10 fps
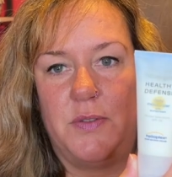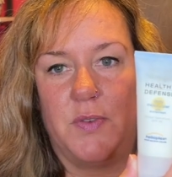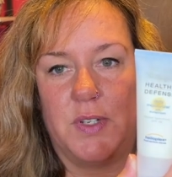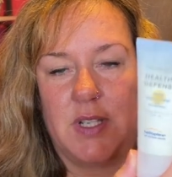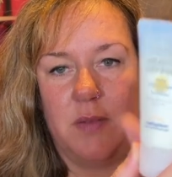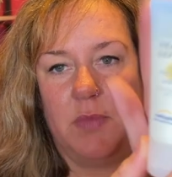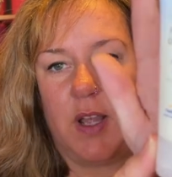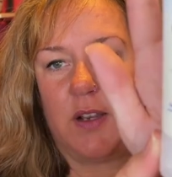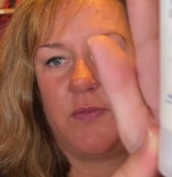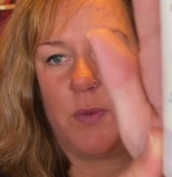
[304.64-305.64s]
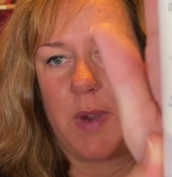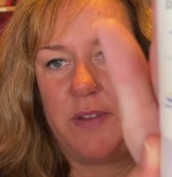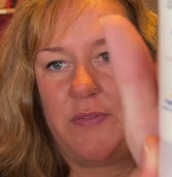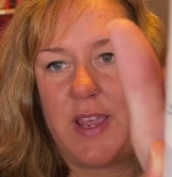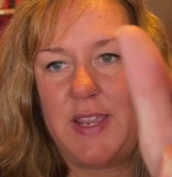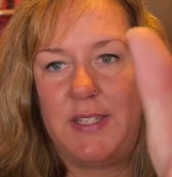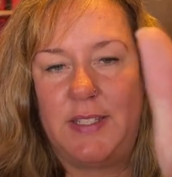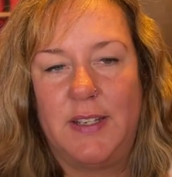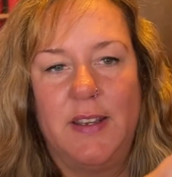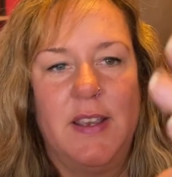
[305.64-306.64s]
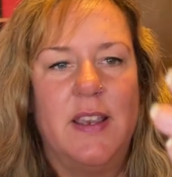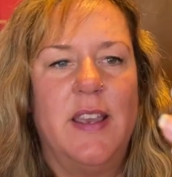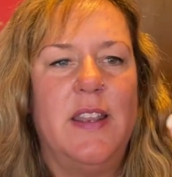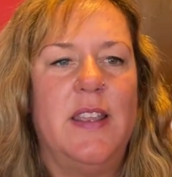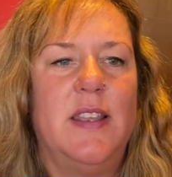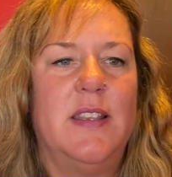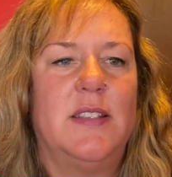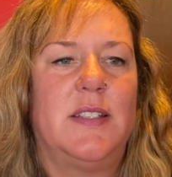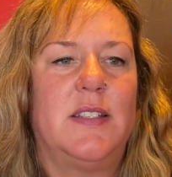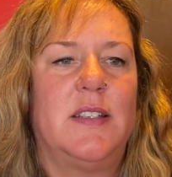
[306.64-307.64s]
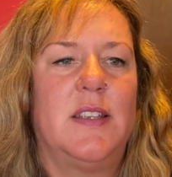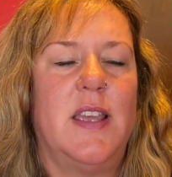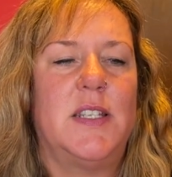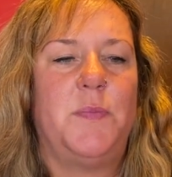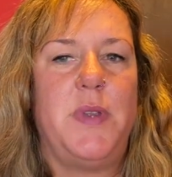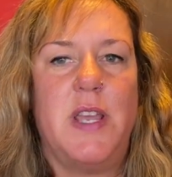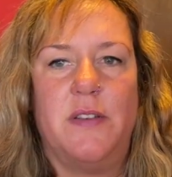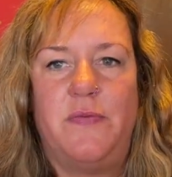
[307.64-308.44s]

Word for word: for sunblock for my face, and it's SPF